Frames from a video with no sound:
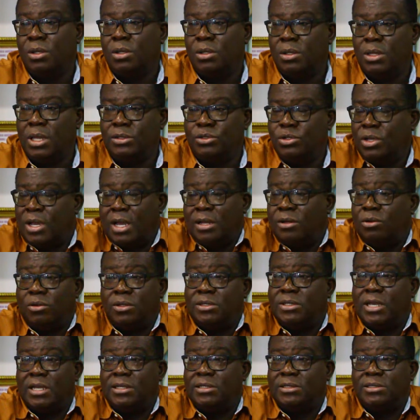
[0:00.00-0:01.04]
Yes, you cannot
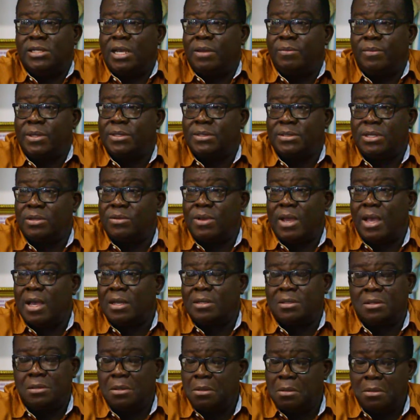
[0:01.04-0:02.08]
just jump and say you're
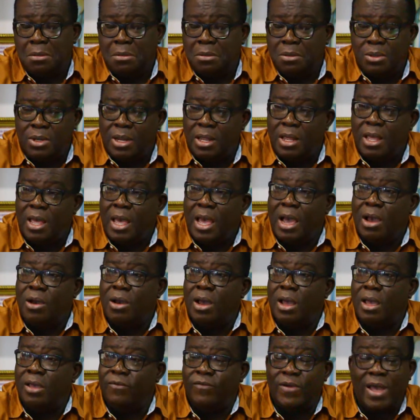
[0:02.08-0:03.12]
acting. No.
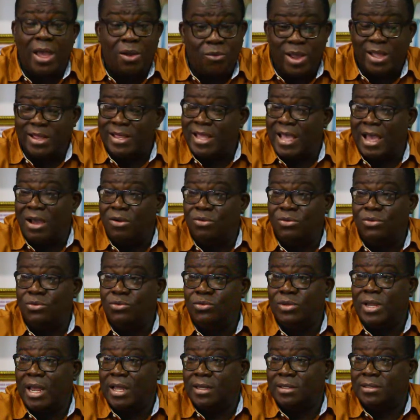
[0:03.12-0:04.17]
If I were there, I wouldn't do
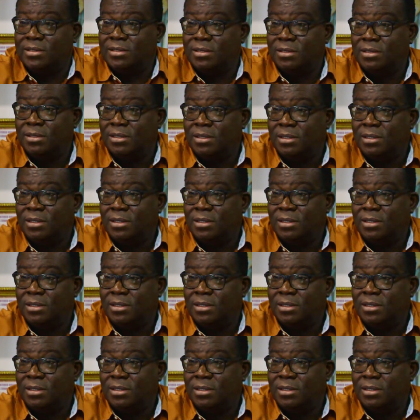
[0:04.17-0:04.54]
that.